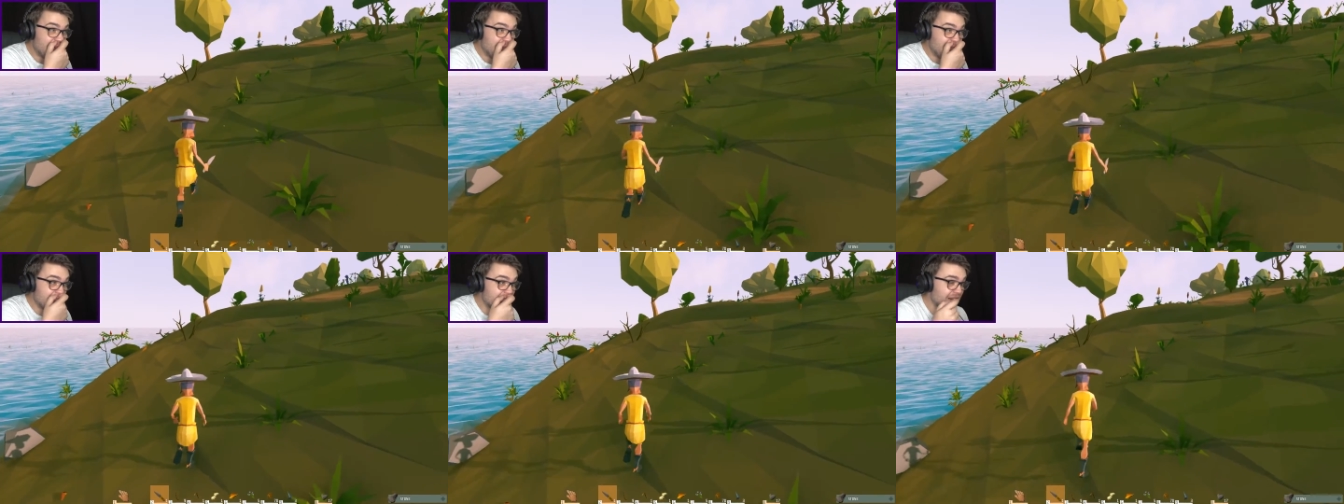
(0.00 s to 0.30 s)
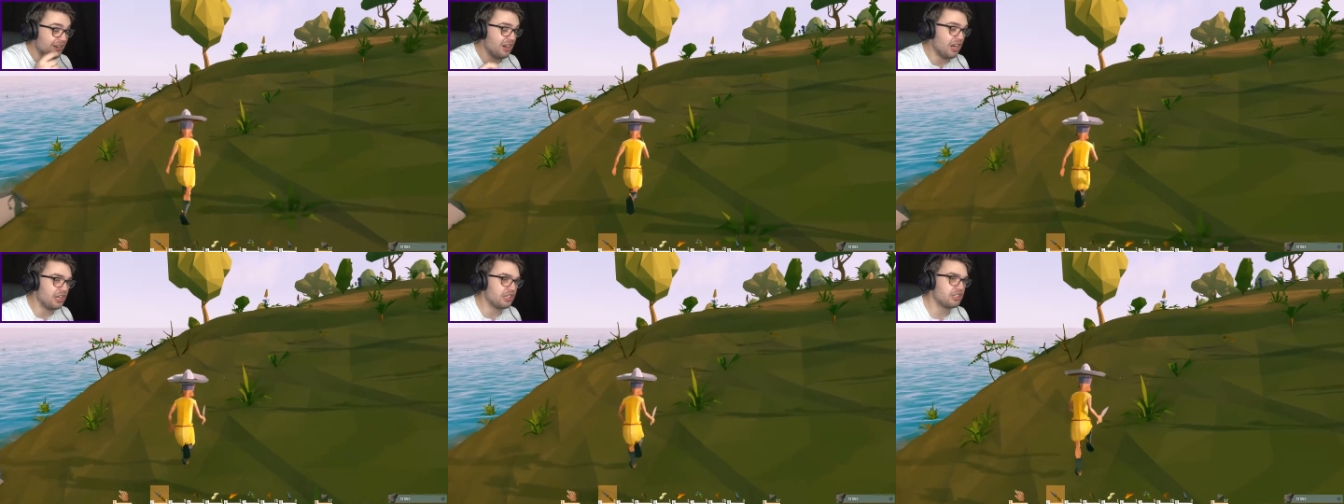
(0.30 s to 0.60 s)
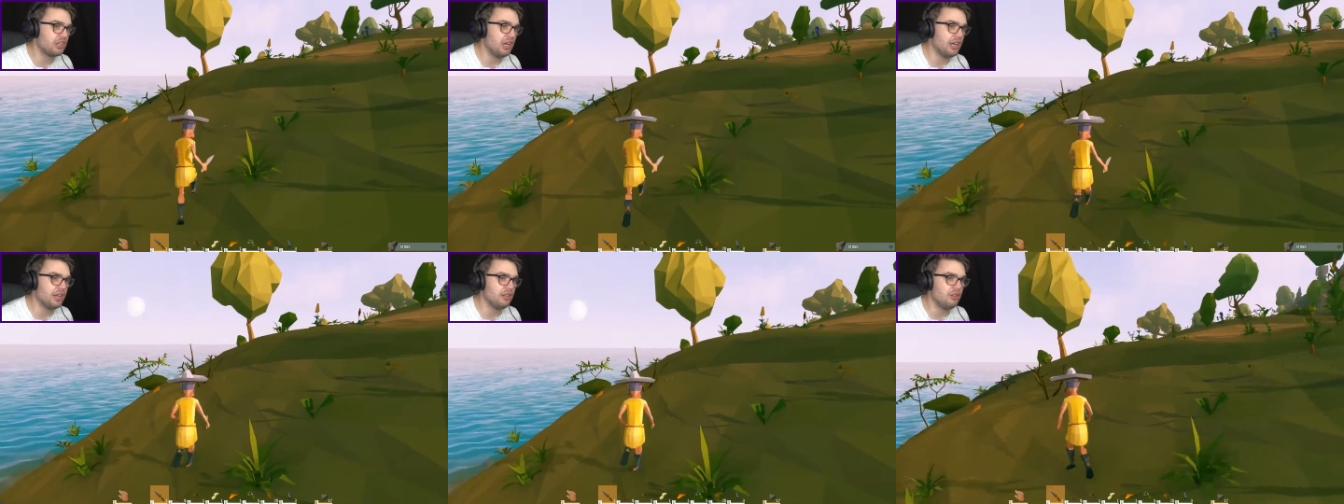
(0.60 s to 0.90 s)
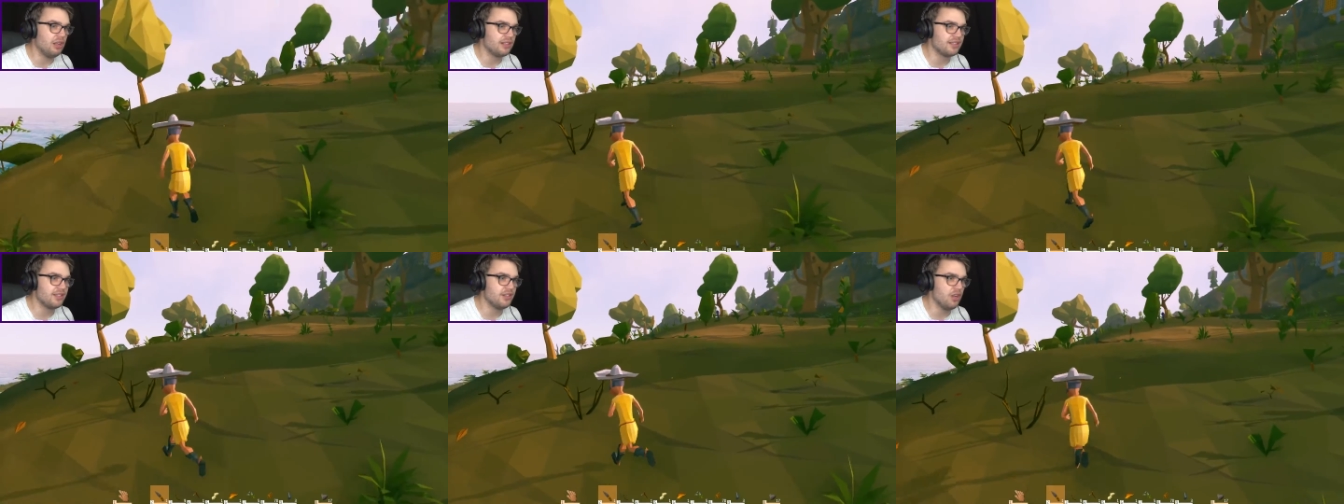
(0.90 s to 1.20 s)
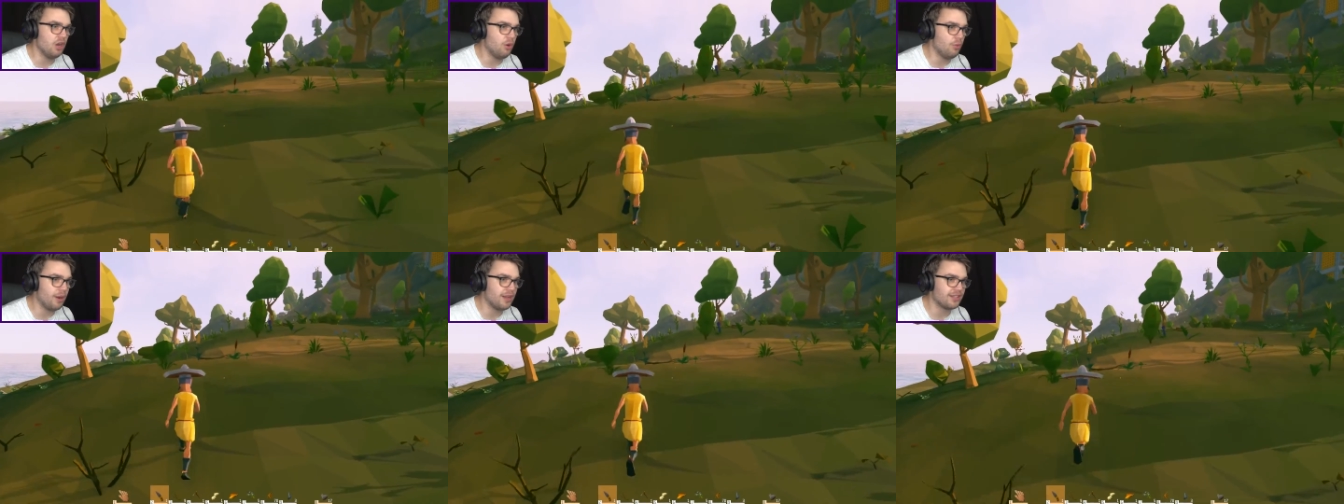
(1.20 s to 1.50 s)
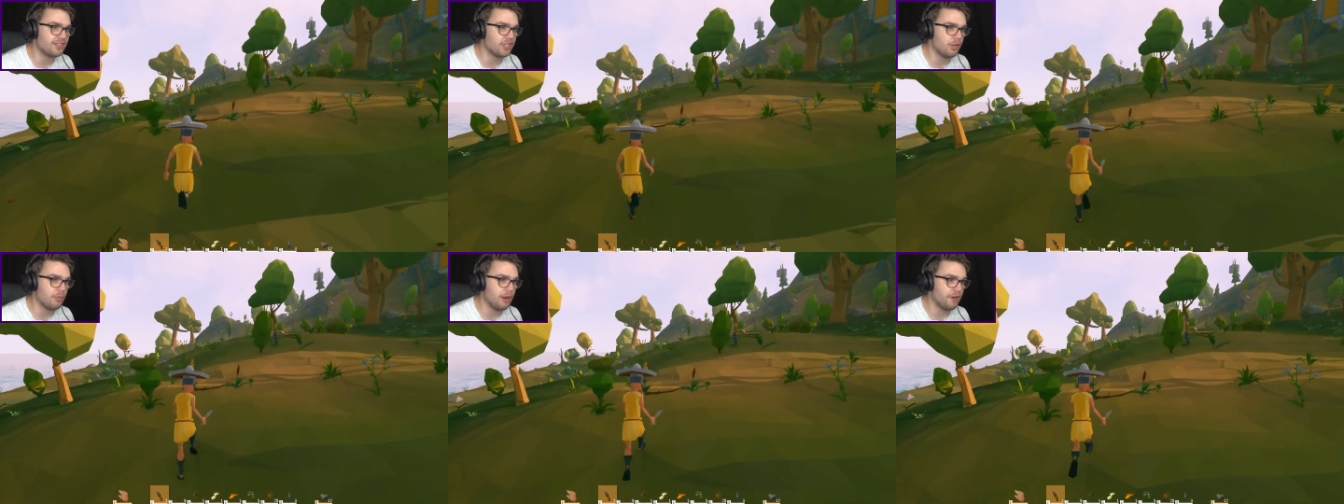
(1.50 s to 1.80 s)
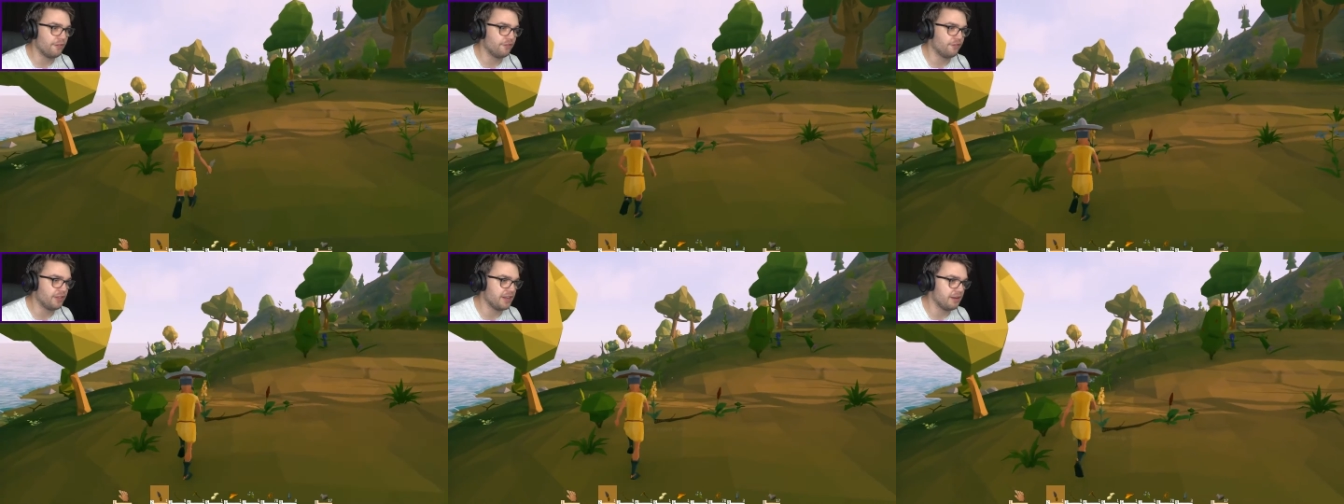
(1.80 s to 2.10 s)
And so I'd kind of like to not waste all
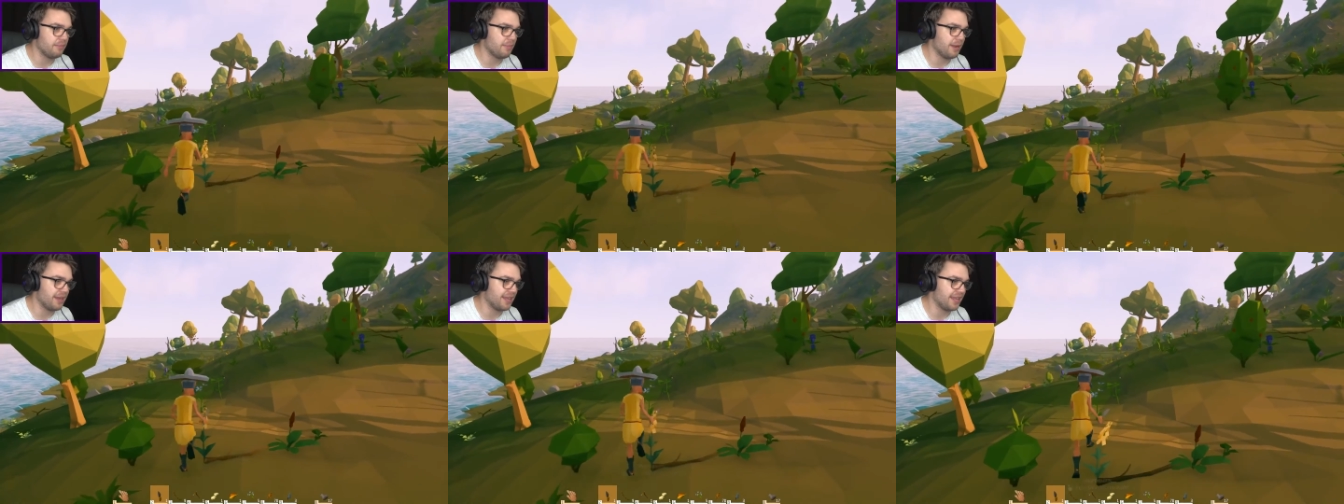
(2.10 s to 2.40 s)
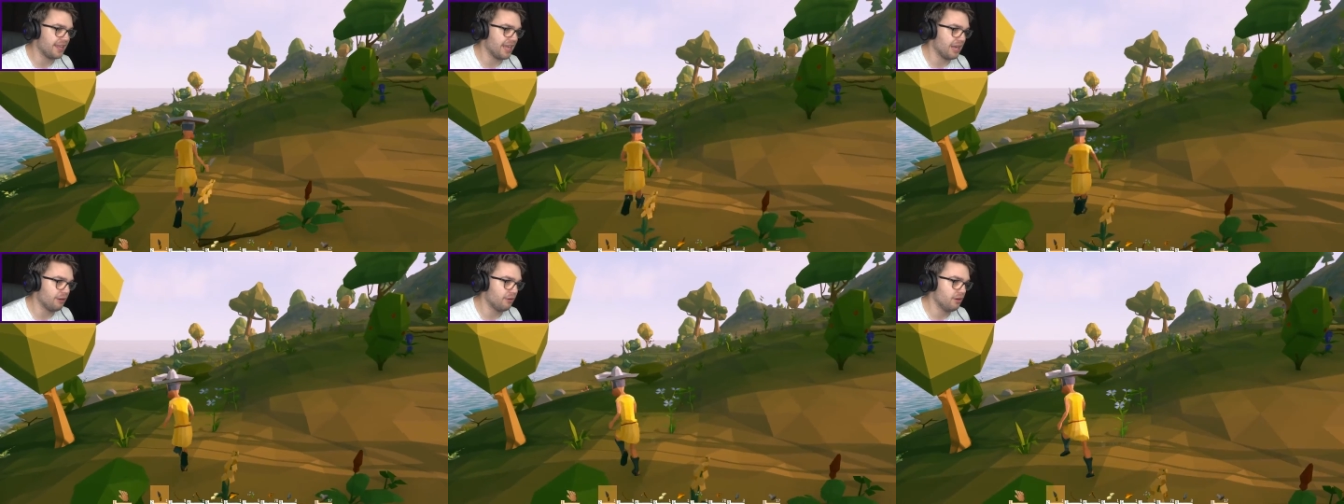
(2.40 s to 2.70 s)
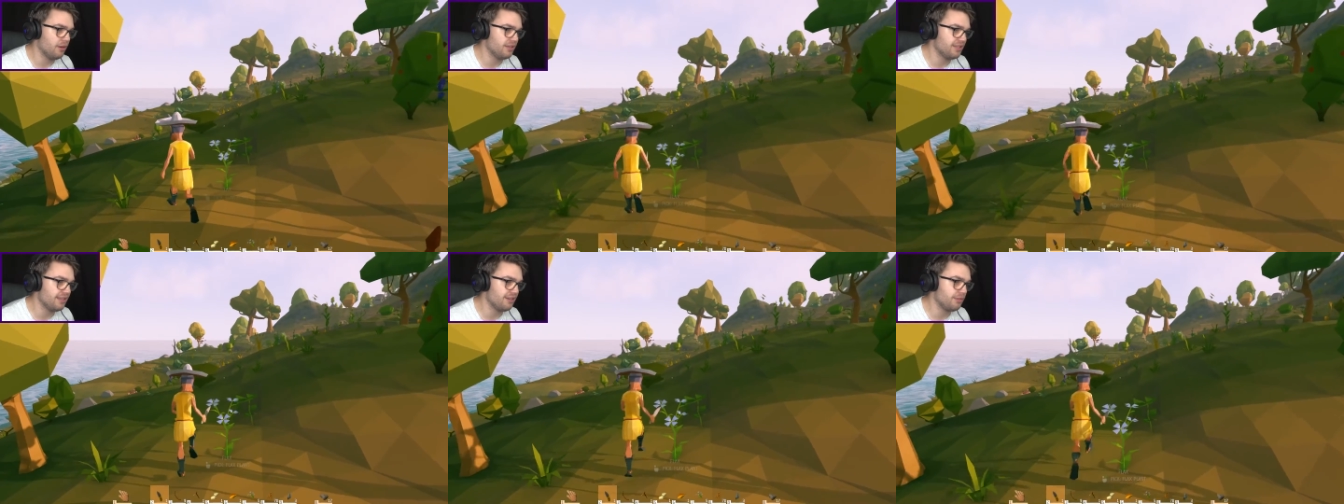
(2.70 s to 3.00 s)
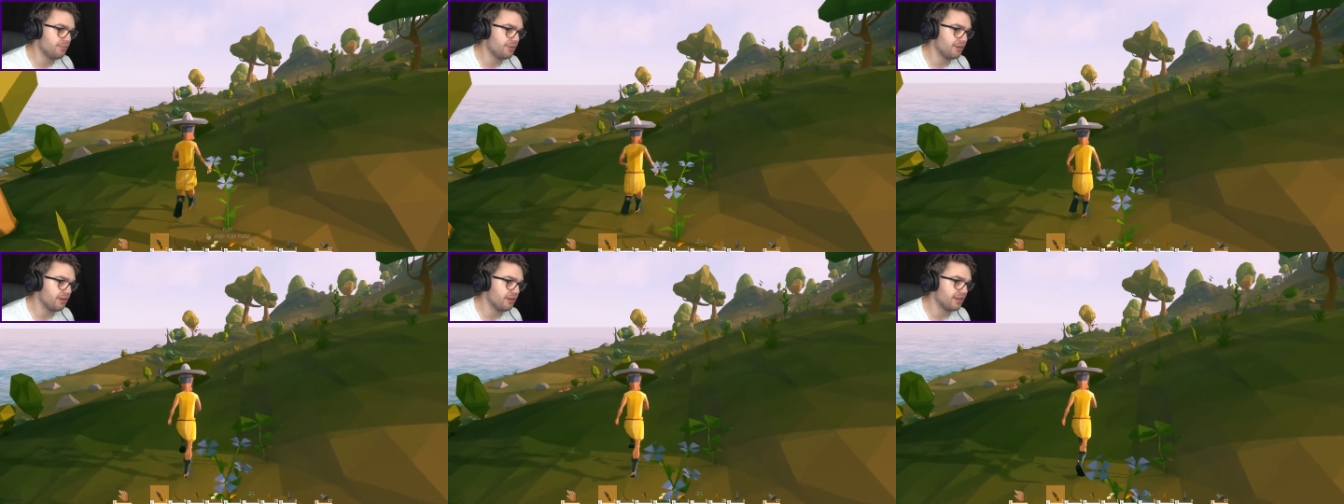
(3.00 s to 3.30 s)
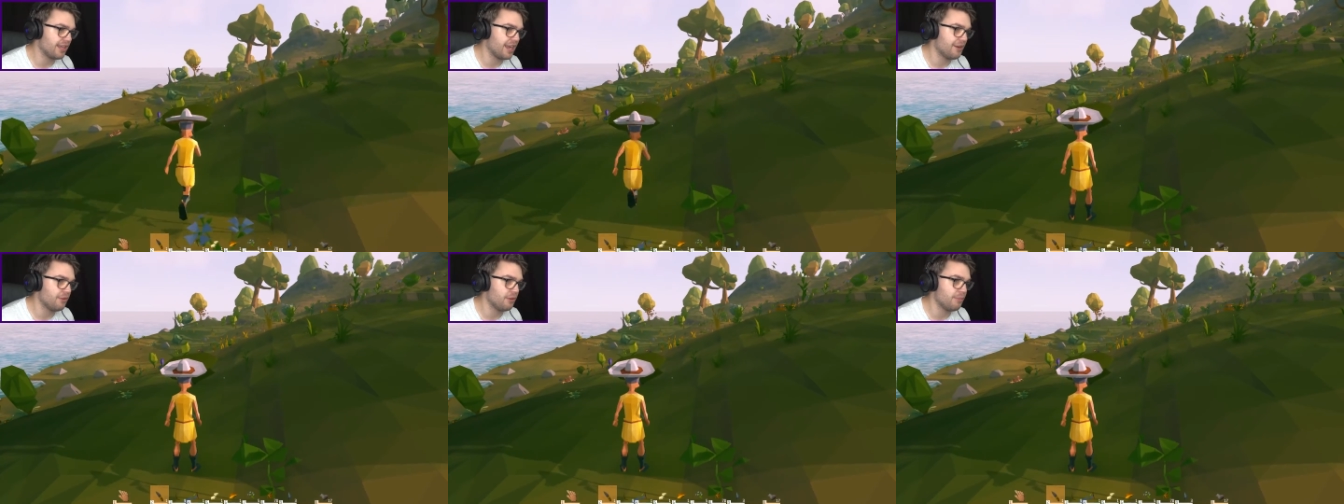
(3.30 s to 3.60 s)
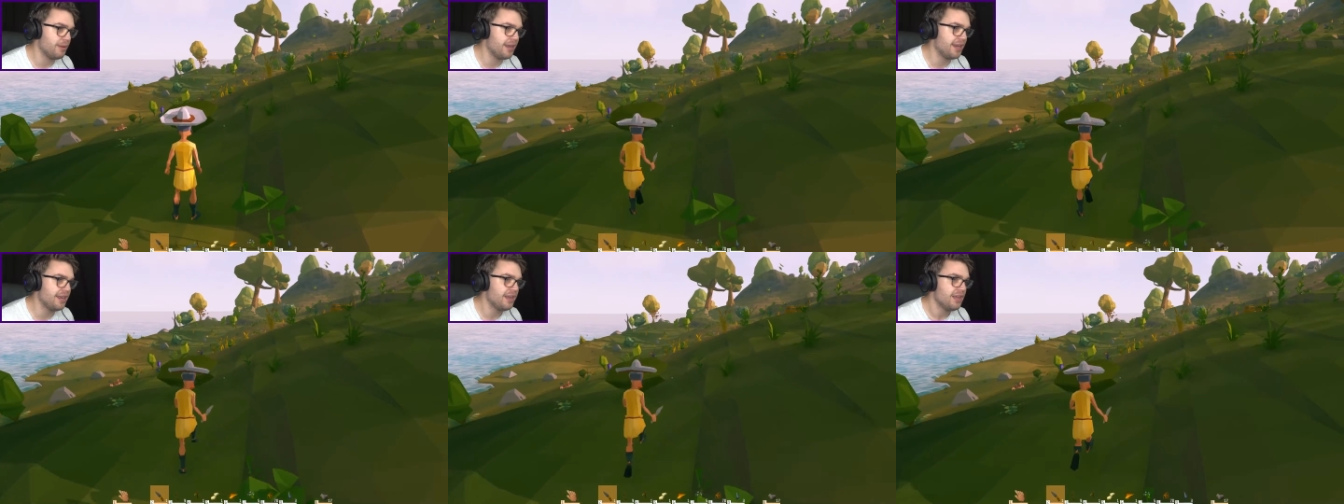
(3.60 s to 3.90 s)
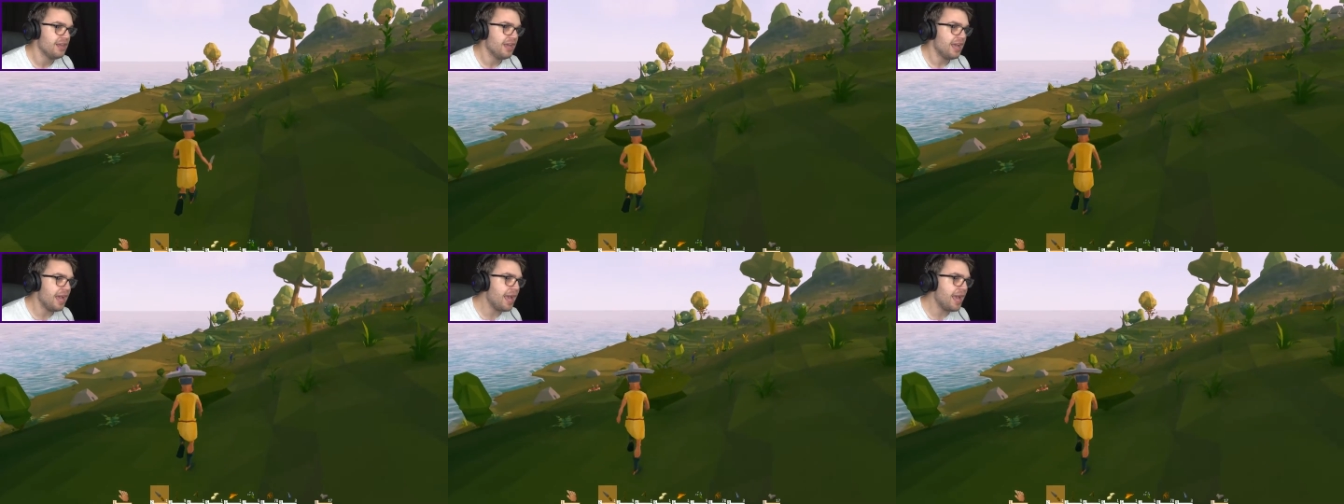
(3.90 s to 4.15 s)
my flint making arrows. That would be okay with me.